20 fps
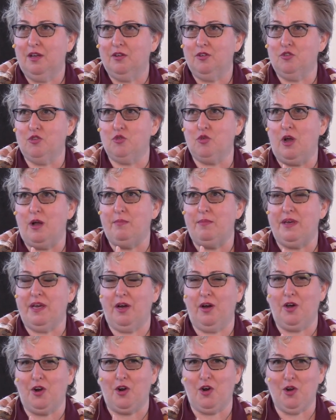drumming
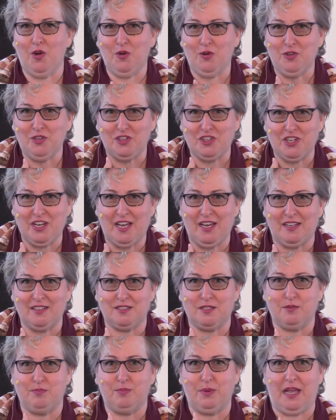on our own
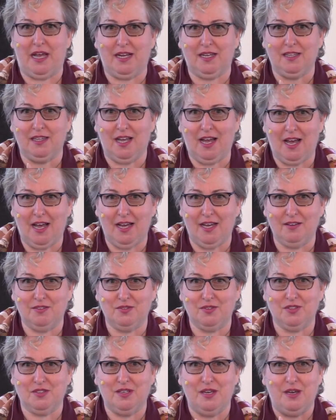chests, Black
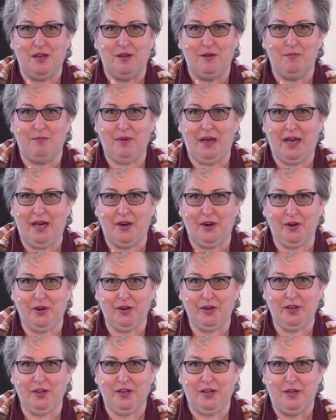Lives Matter,
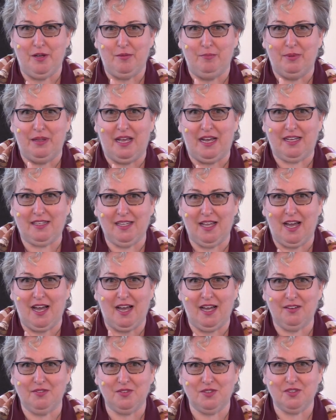Black
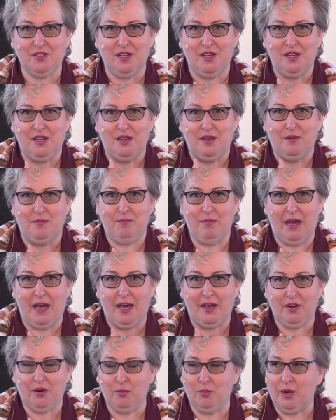Lives
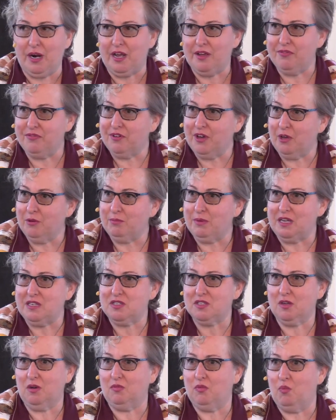Matter. When I found
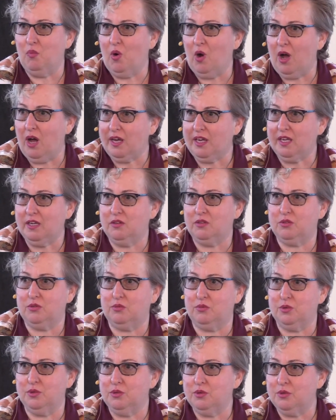myself walking
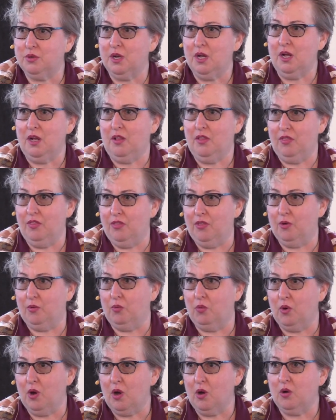through the
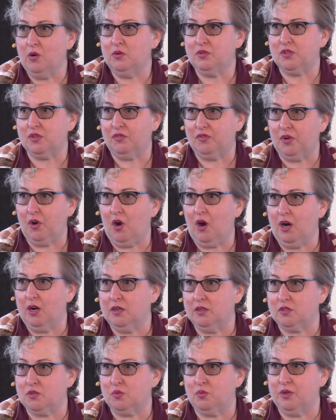rows of
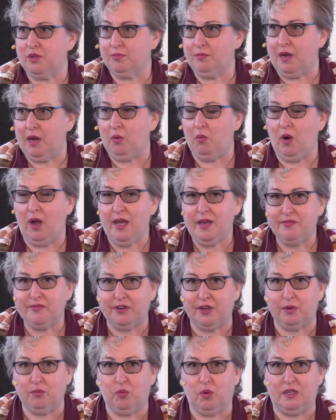hearts with my wife
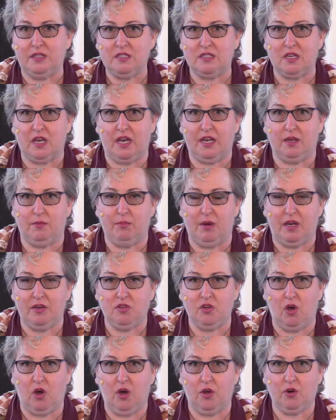on one side and my
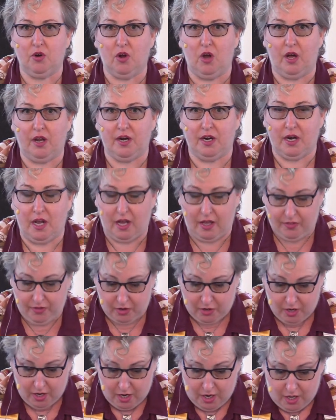daughter on
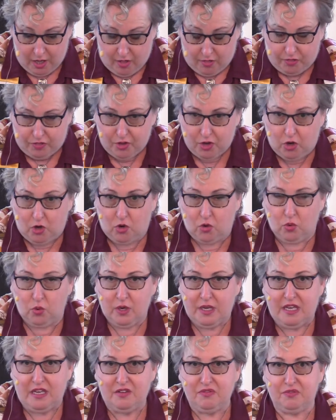another, the
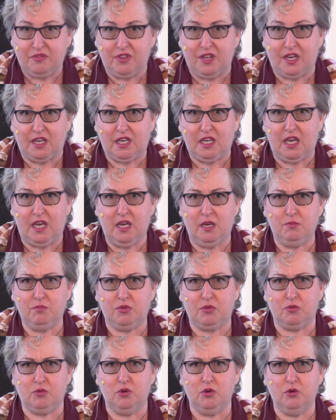grief that
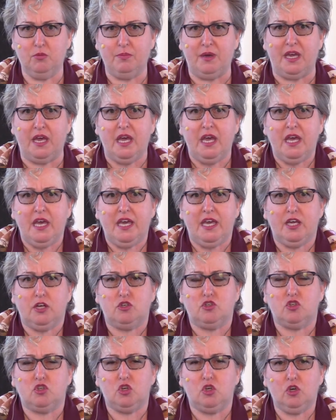came through me,
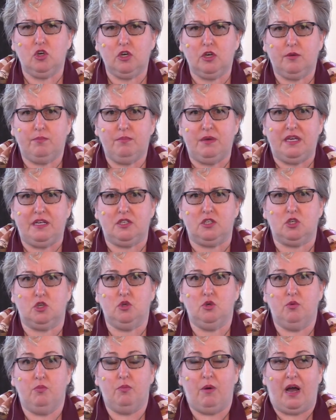it took me
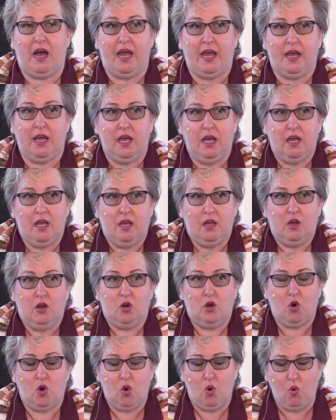to my
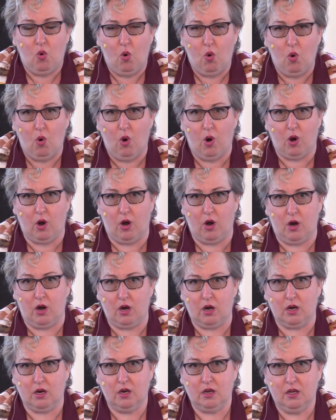
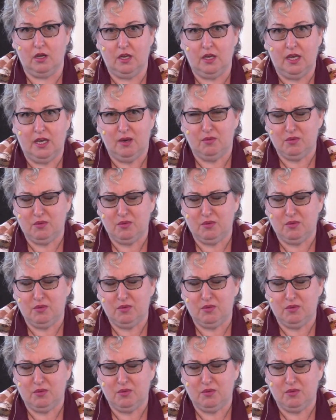core. It